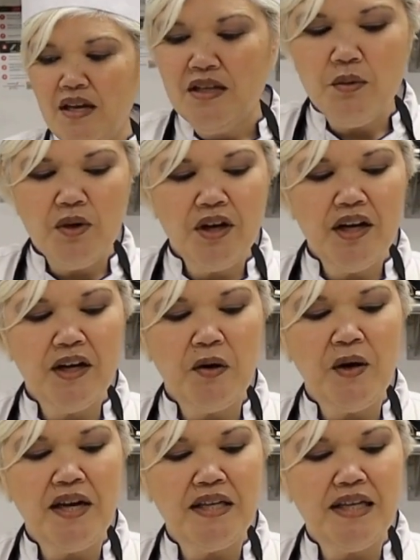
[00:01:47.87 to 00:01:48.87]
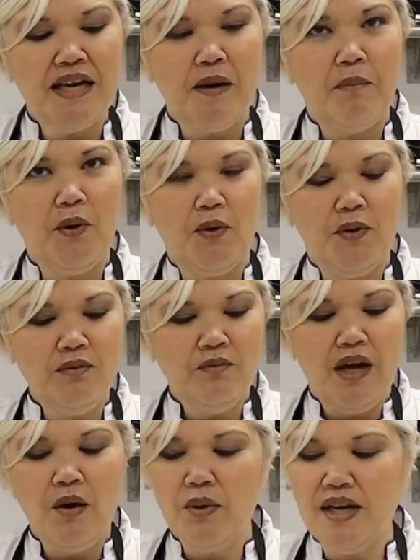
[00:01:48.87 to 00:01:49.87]
So we're going to go ahead and take a bowl,
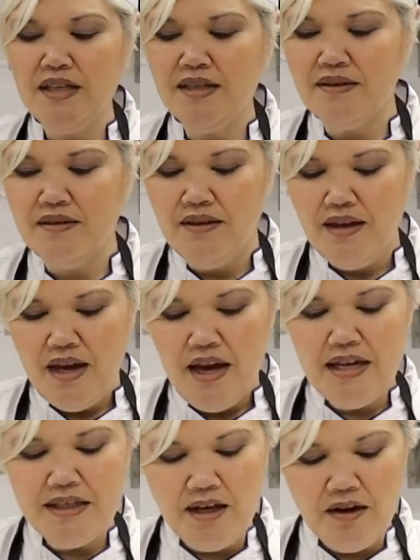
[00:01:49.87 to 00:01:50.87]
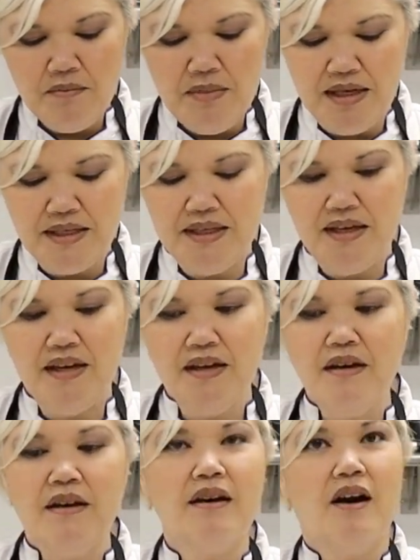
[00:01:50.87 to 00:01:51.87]
a whisk, start
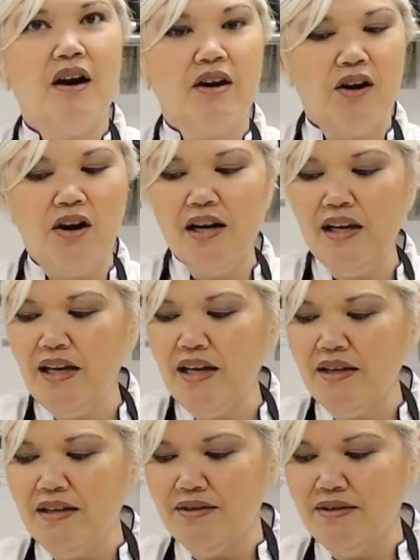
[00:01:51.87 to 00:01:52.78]
mixing our garlic,